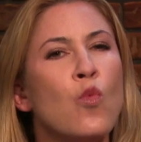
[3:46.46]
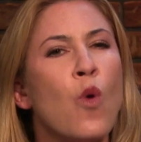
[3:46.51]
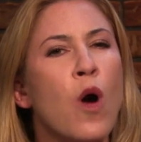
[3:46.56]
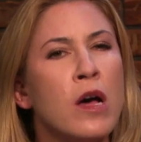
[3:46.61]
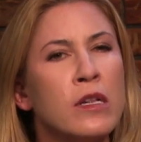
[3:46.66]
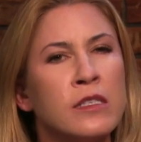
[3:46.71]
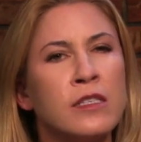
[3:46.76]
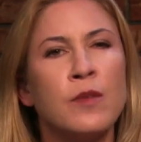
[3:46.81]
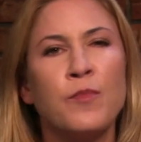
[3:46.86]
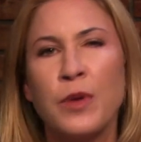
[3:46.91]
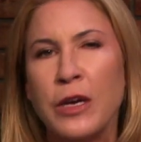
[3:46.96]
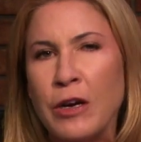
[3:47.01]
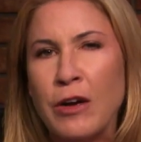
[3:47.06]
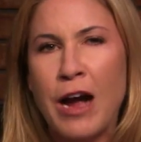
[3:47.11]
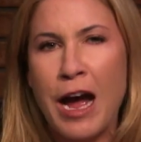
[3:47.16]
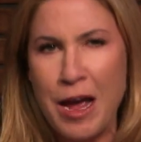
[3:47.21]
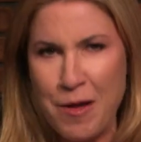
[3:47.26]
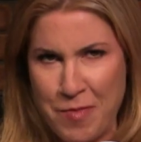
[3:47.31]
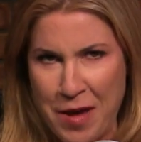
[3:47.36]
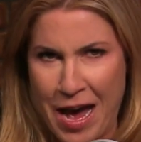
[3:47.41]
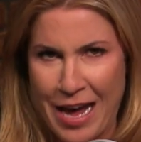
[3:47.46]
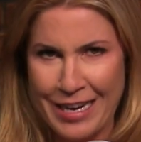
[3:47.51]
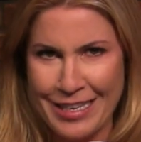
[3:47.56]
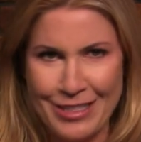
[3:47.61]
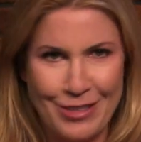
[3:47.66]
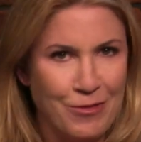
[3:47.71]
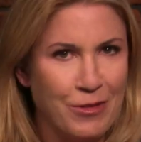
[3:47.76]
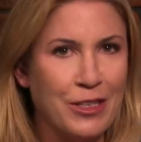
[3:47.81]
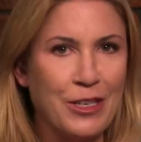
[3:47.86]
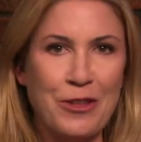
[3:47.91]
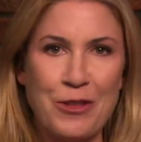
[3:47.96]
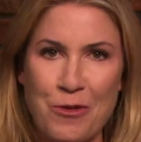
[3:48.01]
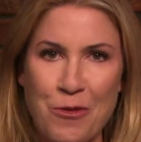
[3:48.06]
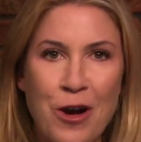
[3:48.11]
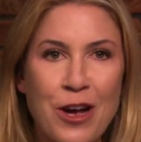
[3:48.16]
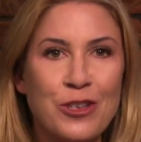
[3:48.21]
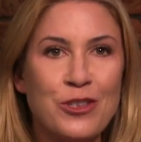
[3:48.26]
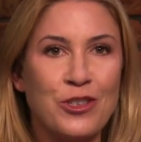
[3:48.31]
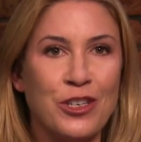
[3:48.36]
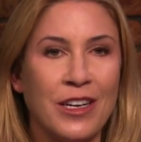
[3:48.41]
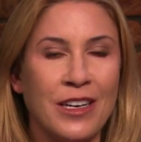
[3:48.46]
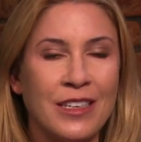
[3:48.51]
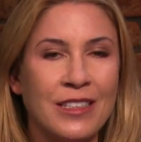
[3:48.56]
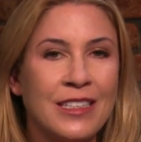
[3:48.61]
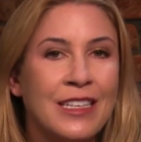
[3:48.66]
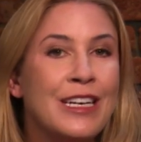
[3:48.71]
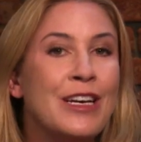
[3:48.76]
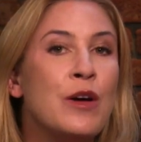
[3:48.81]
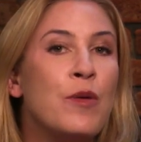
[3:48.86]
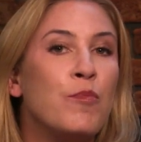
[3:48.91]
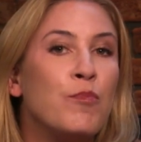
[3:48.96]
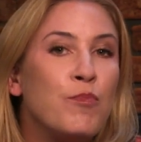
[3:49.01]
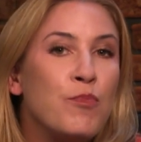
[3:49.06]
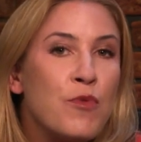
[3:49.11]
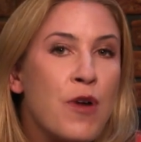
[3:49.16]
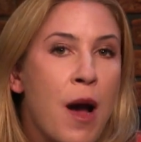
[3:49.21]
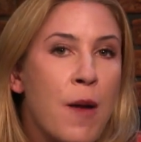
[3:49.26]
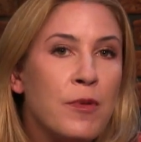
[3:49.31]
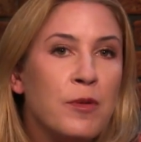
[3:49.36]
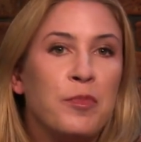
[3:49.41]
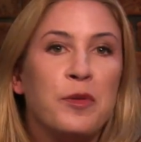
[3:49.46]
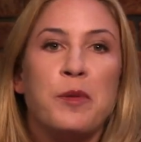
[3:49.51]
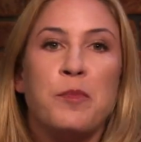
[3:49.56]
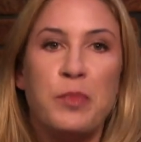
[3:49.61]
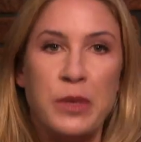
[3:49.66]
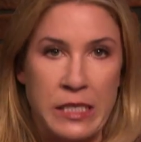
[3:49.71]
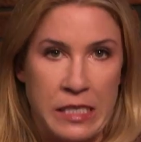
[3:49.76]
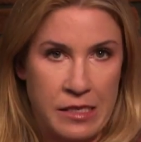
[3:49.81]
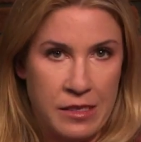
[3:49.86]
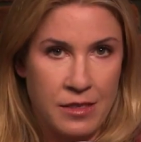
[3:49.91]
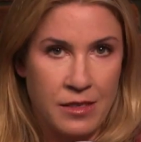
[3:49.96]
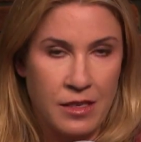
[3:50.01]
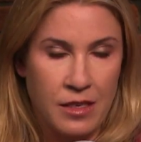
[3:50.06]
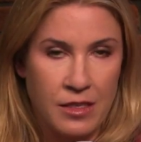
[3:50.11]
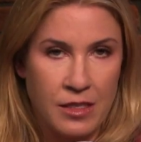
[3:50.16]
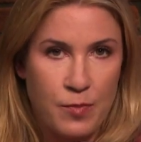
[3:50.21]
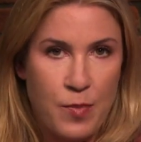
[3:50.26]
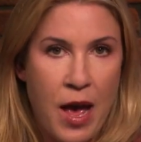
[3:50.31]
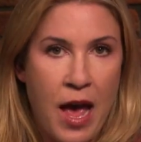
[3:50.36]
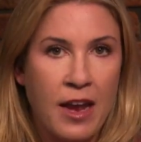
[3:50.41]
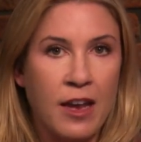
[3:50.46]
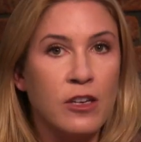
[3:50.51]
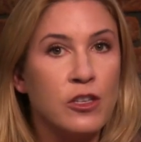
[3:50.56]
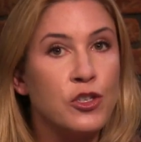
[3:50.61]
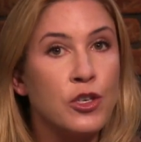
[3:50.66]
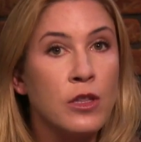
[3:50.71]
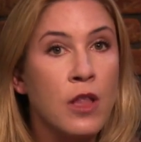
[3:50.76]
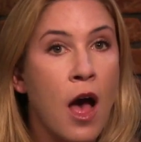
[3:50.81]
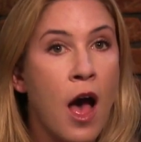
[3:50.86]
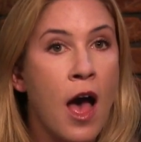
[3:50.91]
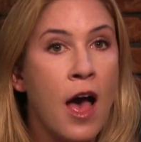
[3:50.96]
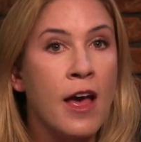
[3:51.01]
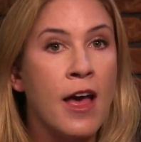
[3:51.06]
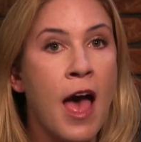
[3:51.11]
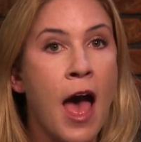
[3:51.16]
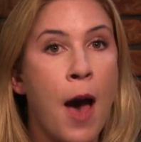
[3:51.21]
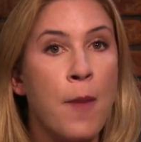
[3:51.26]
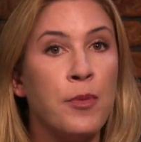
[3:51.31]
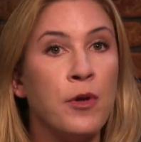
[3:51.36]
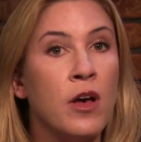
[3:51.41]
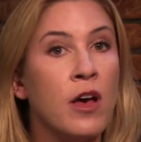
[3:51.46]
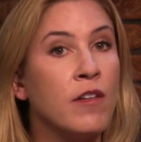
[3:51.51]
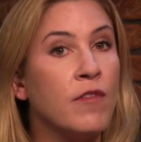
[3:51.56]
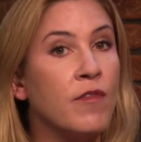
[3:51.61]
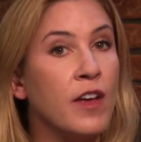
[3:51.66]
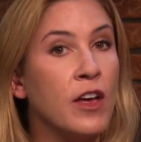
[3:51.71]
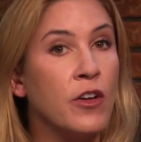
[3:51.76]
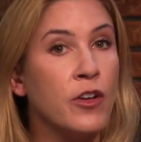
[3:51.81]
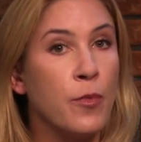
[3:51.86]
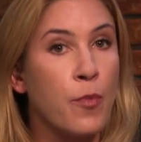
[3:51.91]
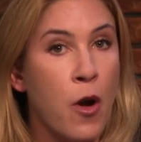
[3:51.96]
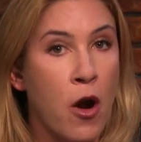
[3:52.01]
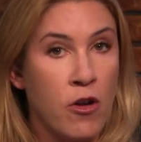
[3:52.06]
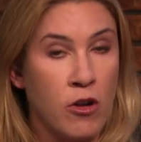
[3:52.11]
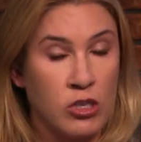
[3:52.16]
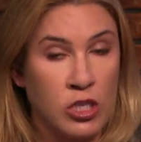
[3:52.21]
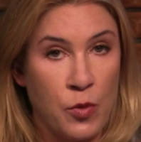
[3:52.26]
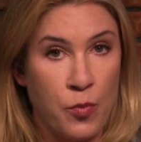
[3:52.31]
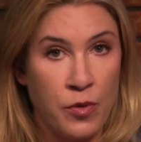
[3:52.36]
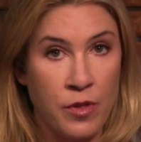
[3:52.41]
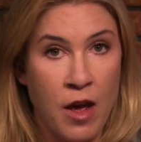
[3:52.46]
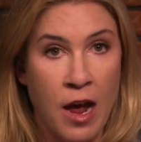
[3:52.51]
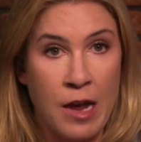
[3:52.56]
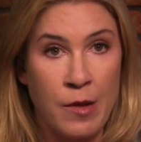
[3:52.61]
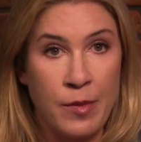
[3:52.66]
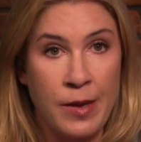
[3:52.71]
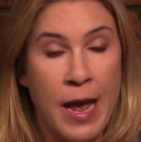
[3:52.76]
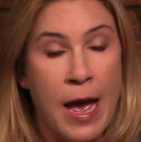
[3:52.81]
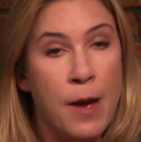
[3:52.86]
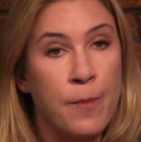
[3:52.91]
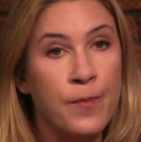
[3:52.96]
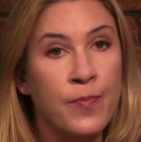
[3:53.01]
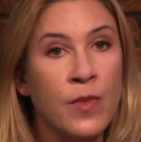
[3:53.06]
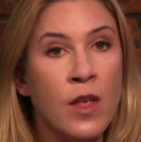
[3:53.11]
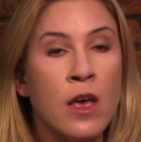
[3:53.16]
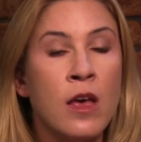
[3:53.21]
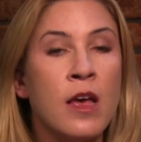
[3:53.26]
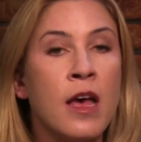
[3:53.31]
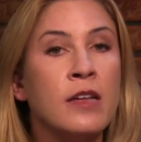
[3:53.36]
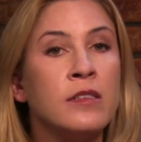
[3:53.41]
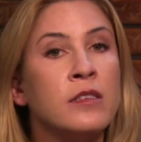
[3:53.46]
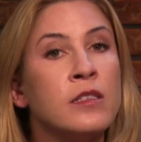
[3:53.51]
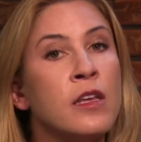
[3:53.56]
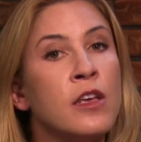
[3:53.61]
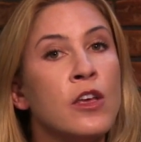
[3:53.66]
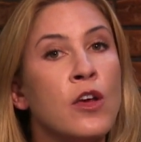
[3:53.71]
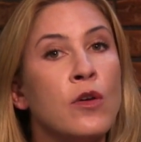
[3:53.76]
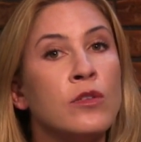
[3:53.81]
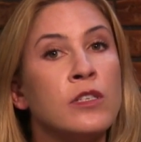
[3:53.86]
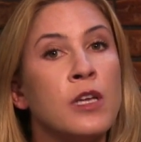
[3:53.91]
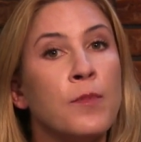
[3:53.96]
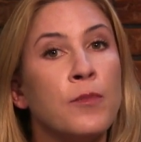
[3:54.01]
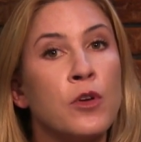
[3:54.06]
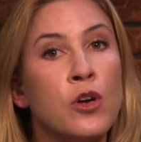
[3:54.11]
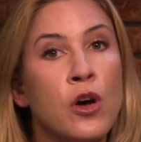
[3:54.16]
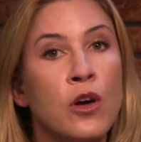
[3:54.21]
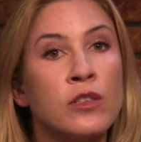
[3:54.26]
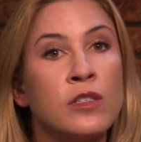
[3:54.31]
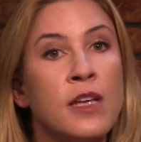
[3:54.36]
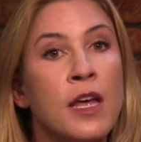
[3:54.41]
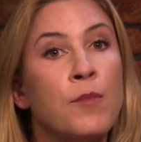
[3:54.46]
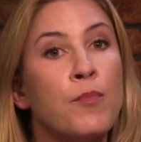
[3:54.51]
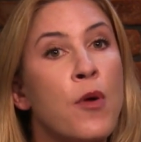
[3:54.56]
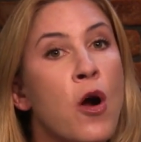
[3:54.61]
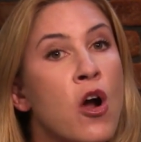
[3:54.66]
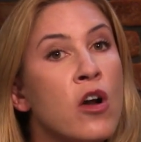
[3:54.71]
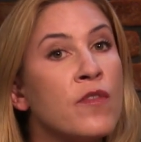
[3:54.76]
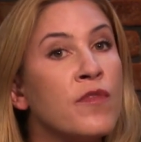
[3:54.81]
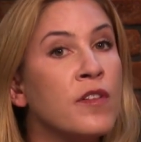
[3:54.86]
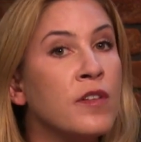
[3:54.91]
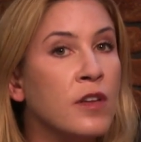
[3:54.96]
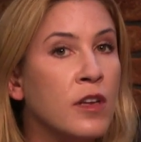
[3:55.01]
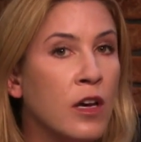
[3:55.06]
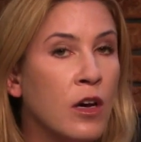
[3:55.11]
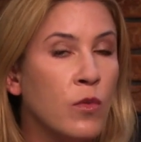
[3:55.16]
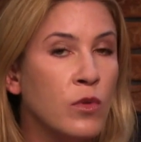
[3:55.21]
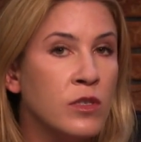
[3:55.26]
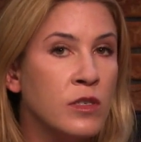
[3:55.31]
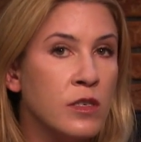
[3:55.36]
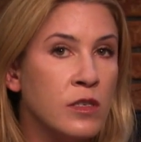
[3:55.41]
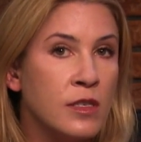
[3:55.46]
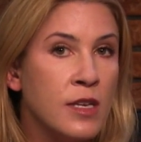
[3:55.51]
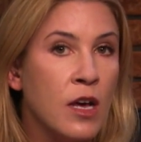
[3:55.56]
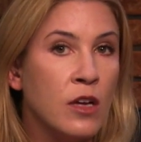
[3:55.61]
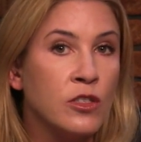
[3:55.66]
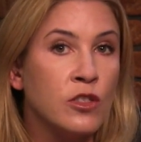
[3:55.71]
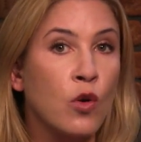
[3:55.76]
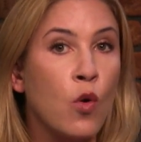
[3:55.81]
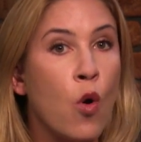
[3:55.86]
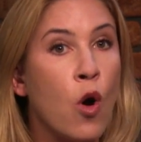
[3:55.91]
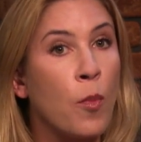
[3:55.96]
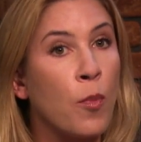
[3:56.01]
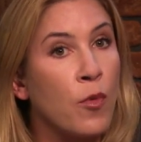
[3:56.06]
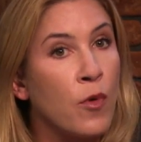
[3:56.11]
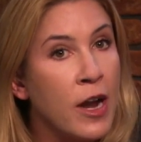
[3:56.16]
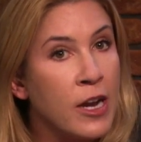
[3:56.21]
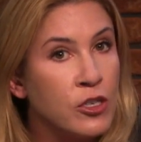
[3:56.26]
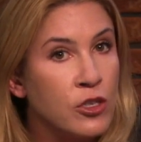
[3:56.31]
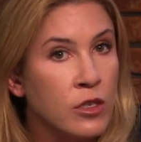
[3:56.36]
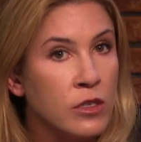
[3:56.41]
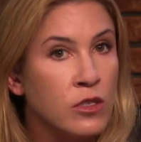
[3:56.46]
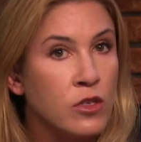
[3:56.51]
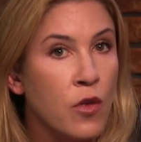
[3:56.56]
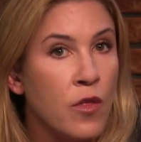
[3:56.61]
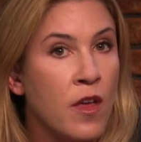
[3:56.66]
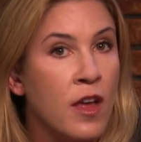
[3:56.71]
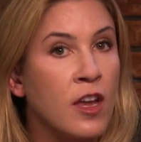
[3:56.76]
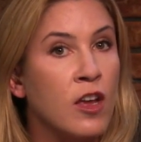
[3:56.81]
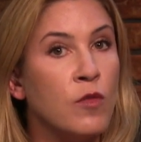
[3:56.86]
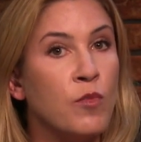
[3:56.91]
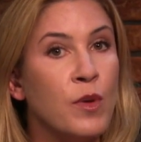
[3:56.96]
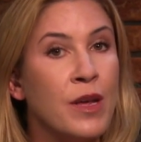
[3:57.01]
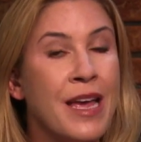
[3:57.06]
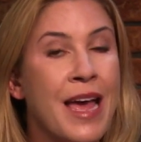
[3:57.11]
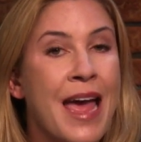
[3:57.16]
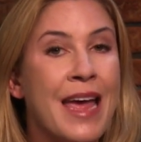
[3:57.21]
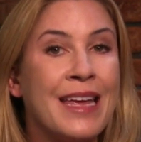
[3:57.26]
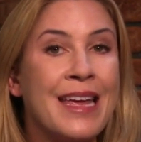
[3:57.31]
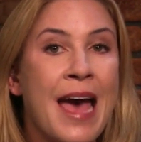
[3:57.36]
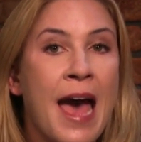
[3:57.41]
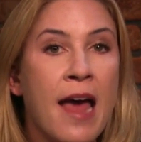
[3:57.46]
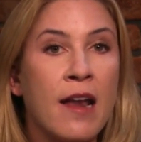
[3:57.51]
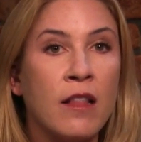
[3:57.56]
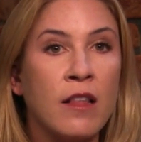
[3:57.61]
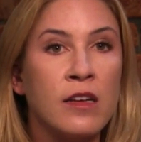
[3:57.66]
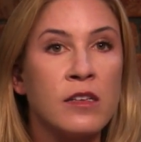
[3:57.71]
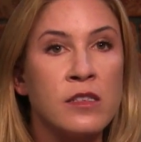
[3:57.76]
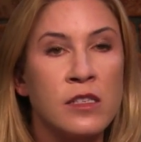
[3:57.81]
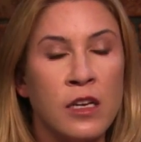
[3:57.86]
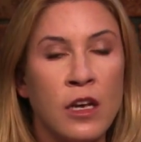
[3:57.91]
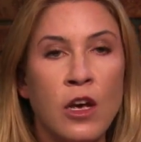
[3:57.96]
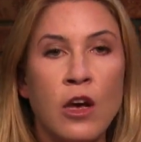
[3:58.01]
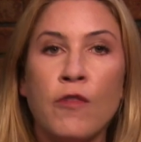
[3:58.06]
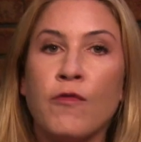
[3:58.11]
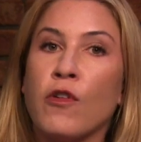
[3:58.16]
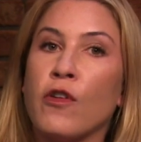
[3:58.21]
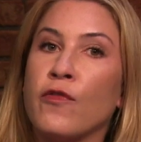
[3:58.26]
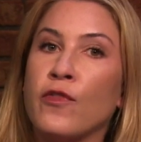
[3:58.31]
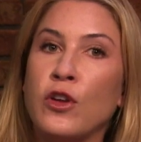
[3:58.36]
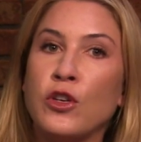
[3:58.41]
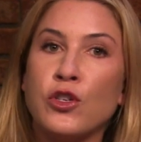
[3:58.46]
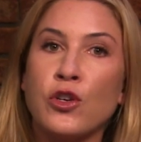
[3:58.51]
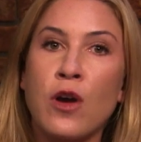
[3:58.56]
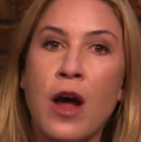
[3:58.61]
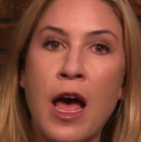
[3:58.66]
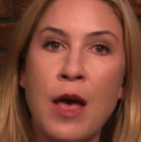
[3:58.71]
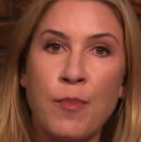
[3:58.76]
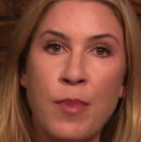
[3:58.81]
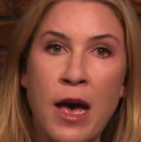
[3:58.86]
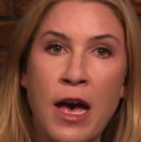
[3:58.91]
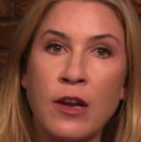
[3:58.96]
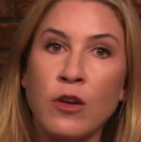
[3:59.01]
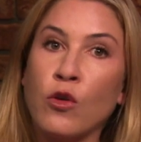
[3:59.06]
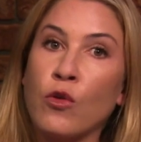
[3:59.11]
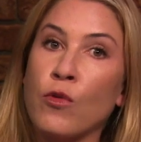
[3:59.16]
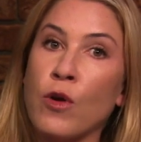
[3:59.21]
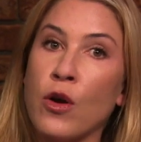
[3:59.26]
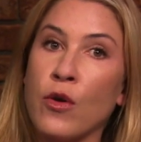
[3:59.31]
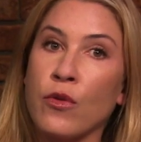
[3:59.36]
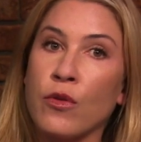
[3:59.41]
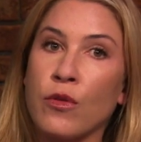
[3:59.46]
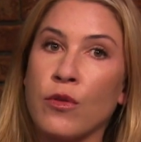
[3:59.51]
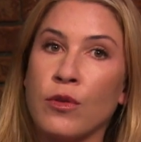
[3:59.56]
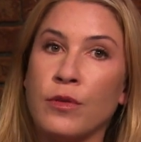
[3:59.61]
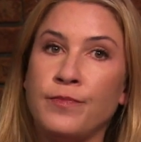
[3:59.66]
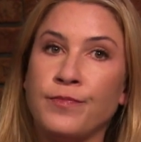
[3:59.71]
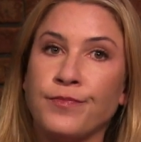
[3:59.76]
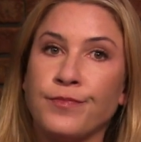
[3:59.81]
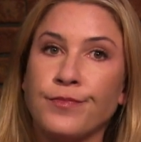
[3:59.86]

wants a bigger iPad is really really the question, probably businesses. Back in July, Apple unveiled a partnership with IBM, and CEO Tim Cook said part of the deal was to sell to corporations so they could be a catalyst for future iPad growth.